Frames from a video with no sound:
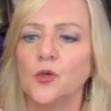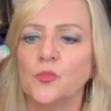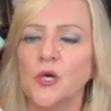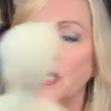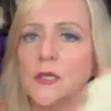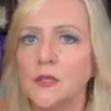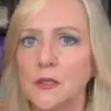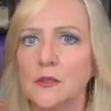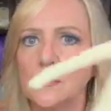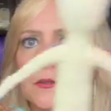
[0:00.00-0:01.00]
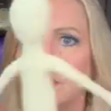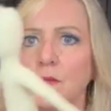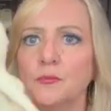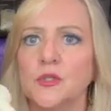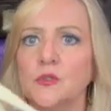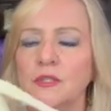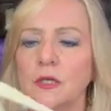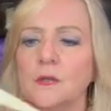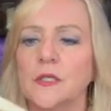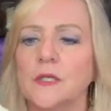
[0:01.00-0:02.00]
body built
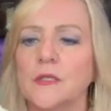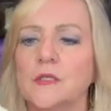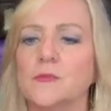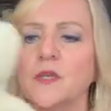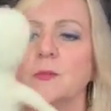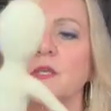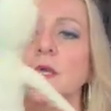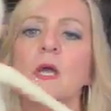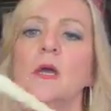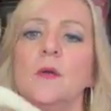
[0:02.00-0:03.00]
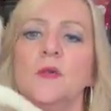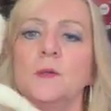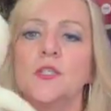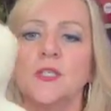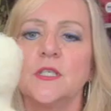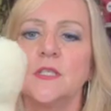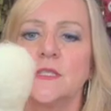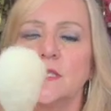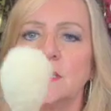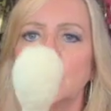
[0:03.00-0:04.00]
out like this. Maybe she needs
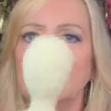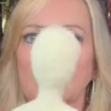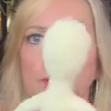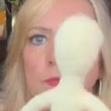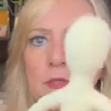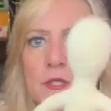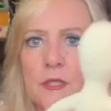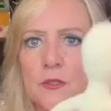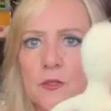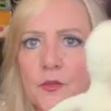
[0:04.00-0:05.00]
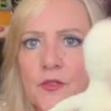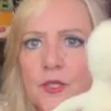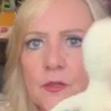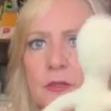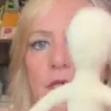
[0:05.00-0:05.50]
to go maybe a little thicker